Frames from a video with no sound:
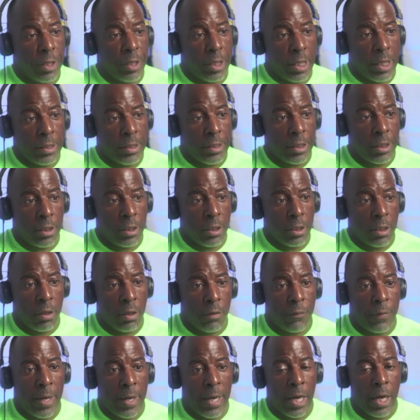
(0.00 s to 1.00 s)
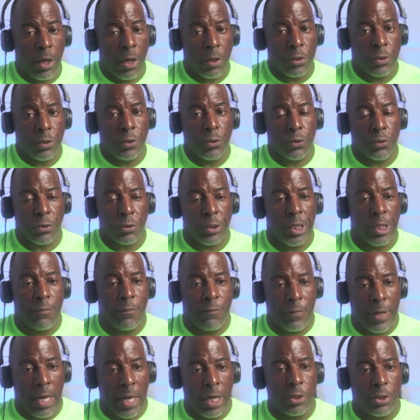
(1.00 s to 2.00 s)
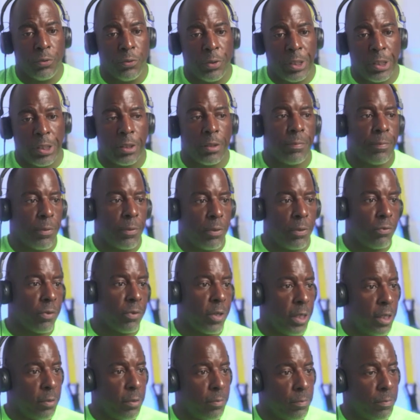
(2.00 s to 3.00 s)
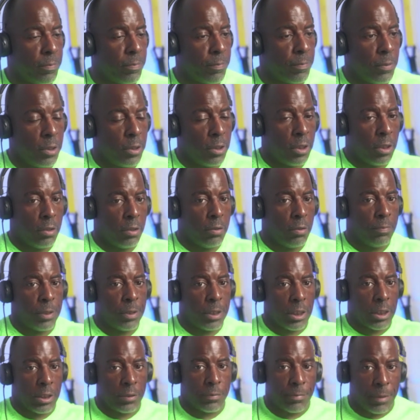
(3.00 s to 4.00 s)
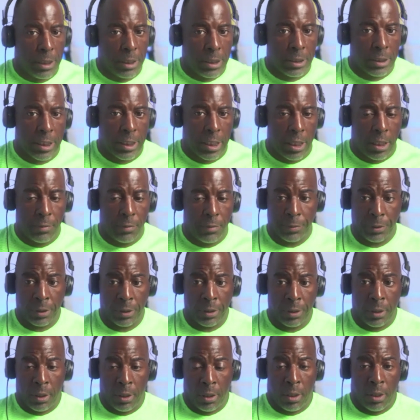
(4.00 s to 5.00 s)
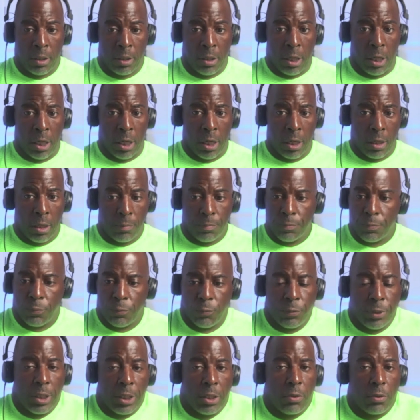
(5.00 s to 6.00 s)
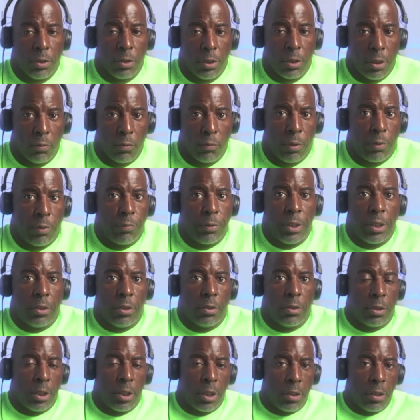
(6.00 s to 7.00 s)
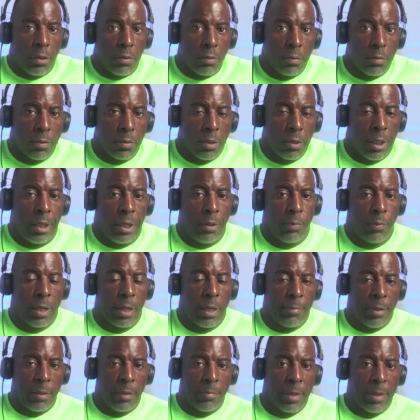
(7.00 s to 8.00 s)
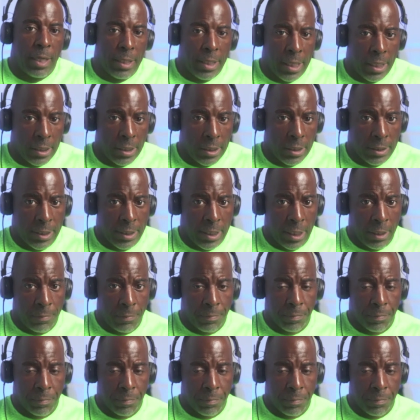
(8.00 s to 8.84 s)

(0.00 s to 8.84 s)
idea of how to create value in the program, because many times we don't know what we don't know. And what I mean by that is that,